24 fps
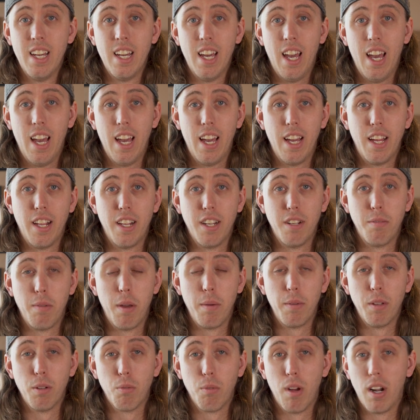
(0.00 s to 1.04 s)
and
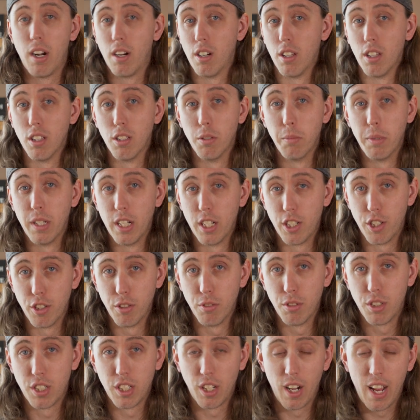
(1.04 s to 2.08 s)
maybe you run out a little bit of
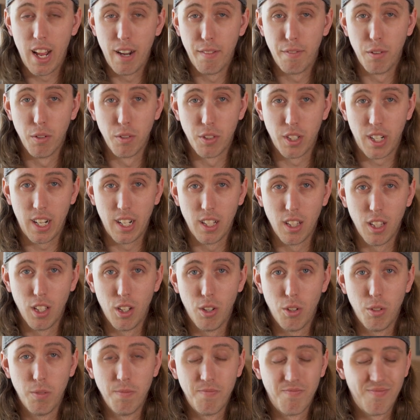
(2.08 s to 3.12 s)
juice and your headphones are getting
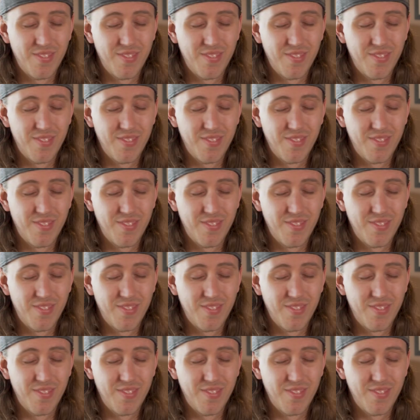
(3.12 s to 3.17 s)
low.